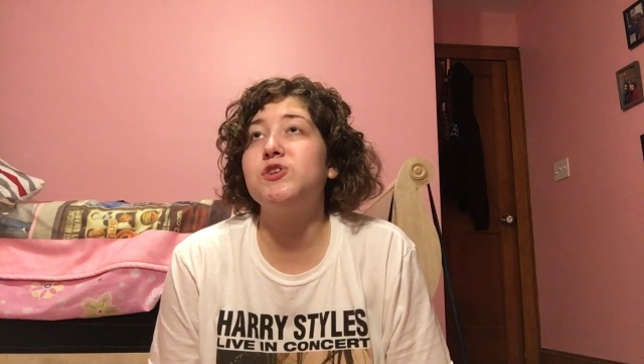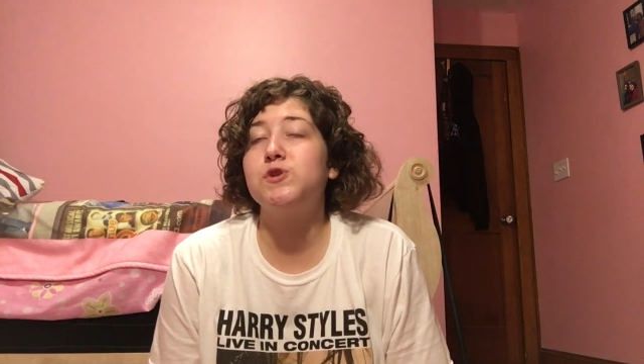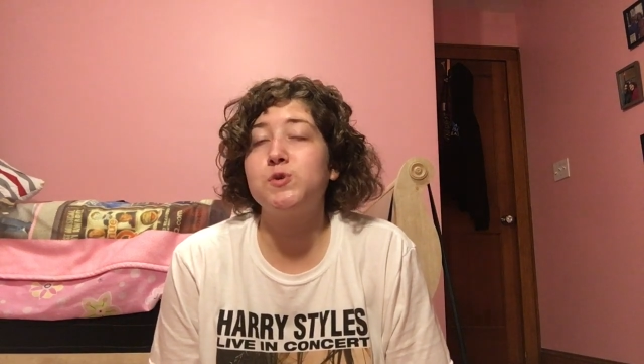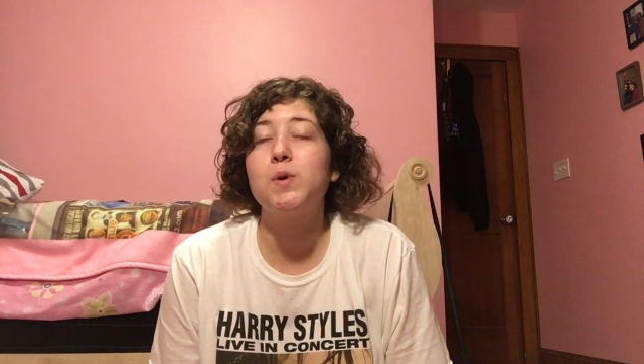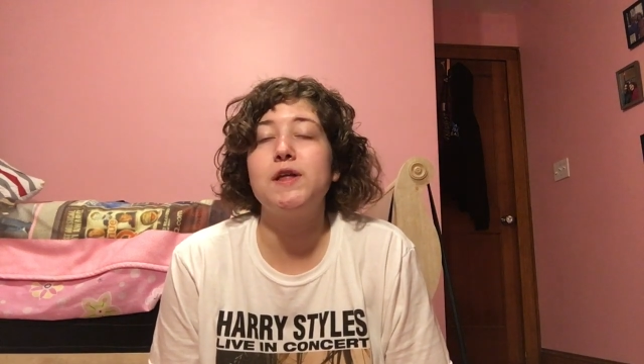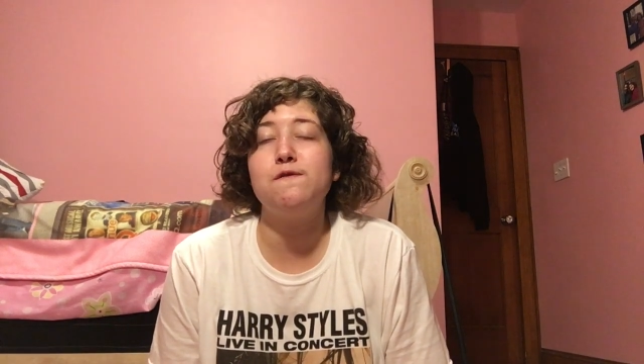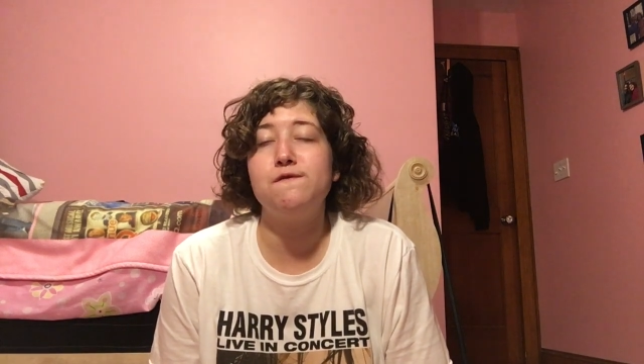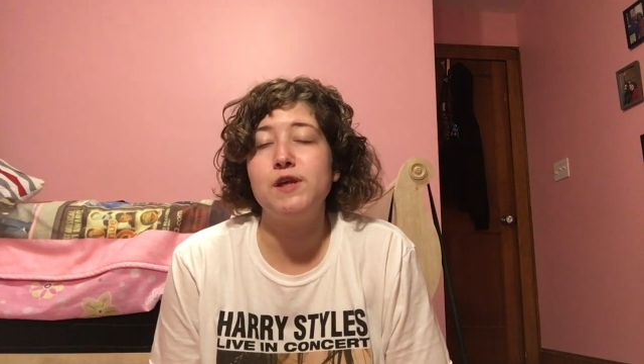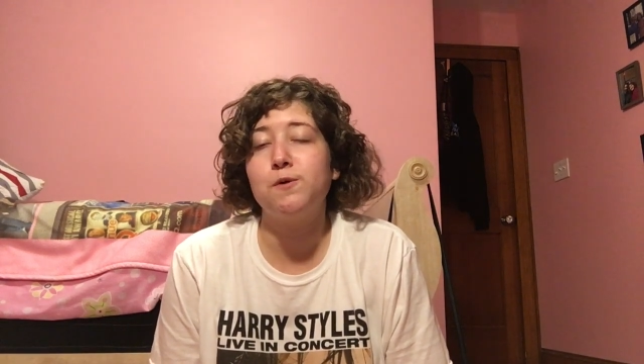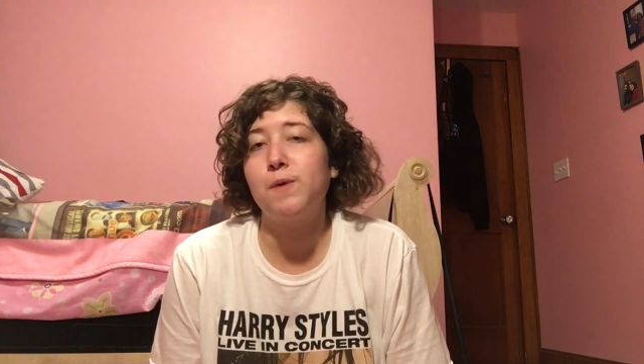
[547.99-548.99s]
to 20
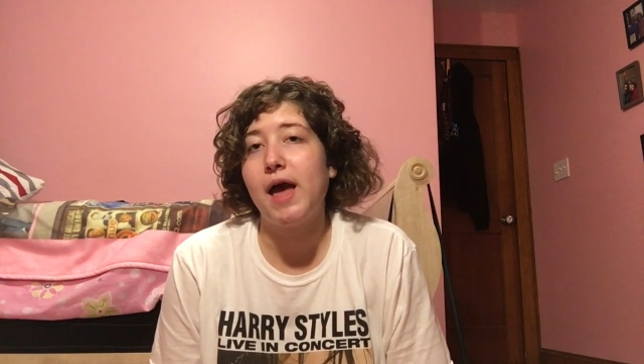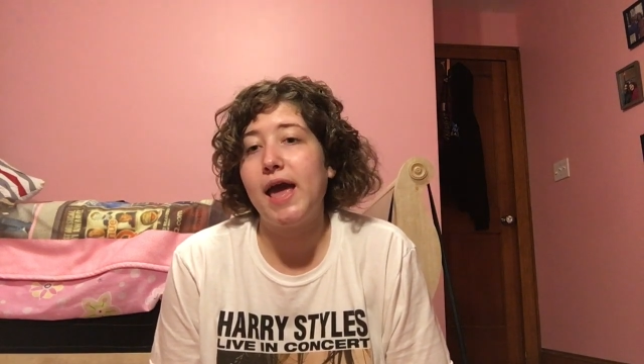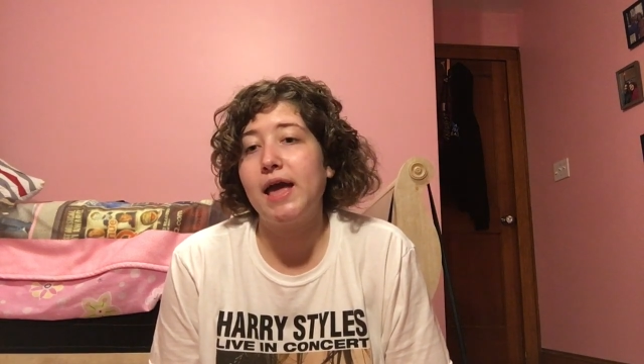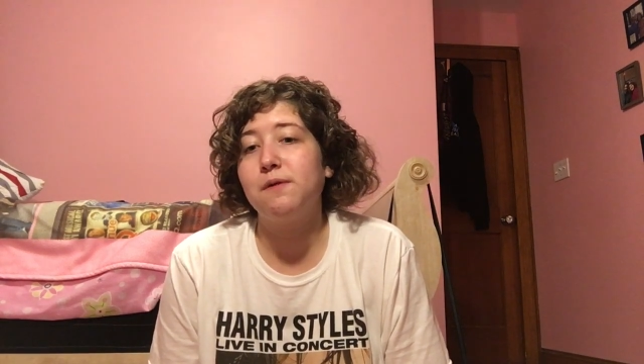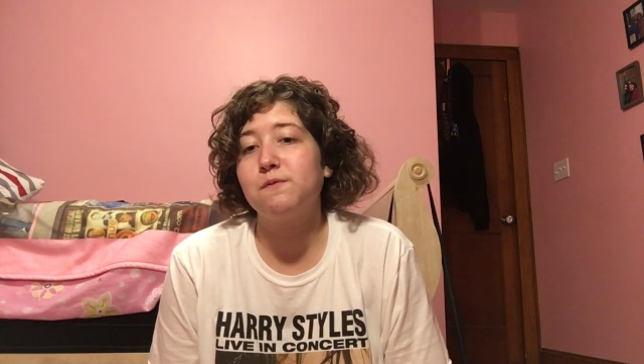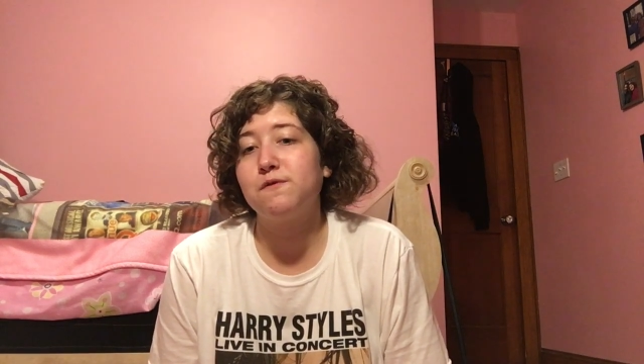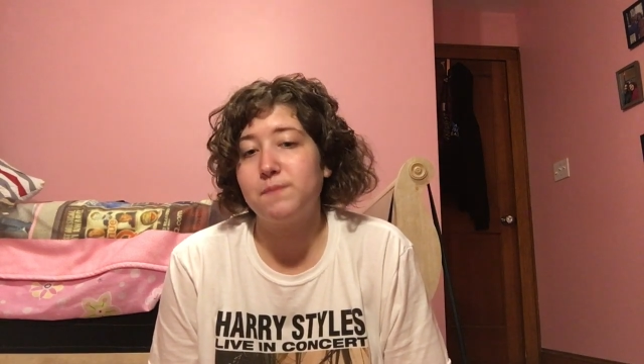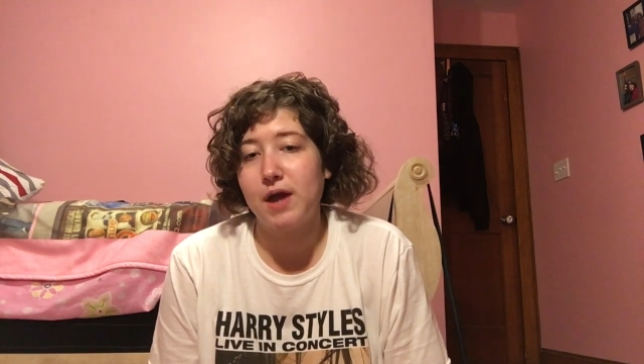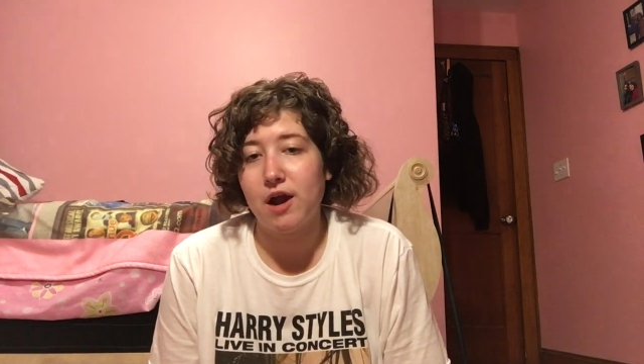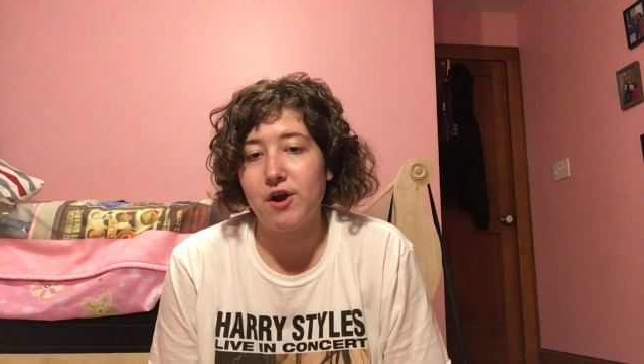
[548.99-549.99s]
feet away
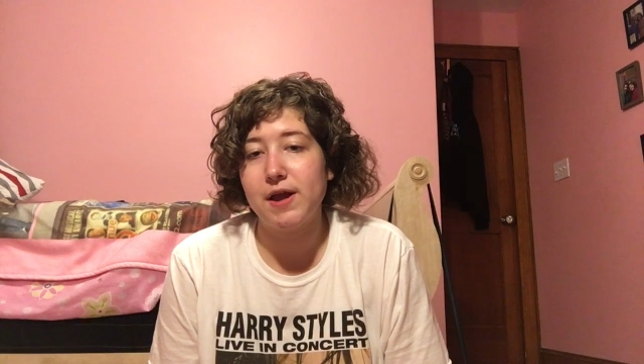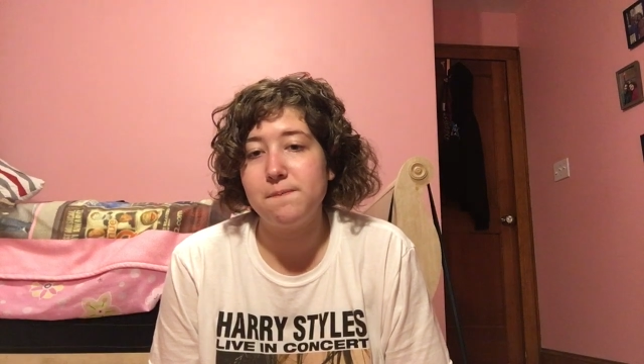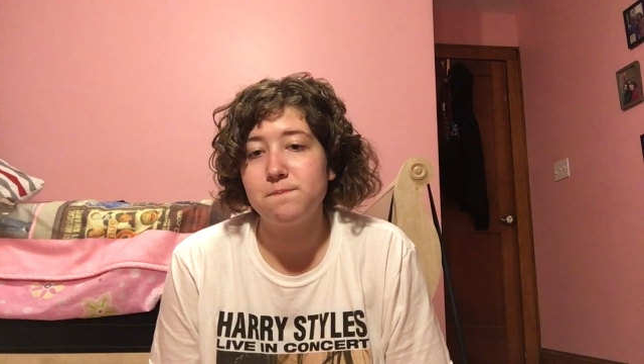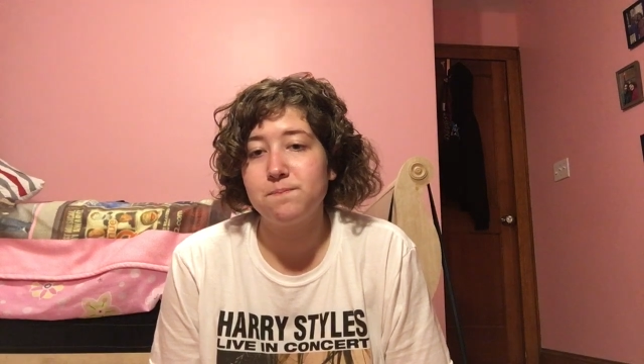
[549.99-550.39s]
from Harry.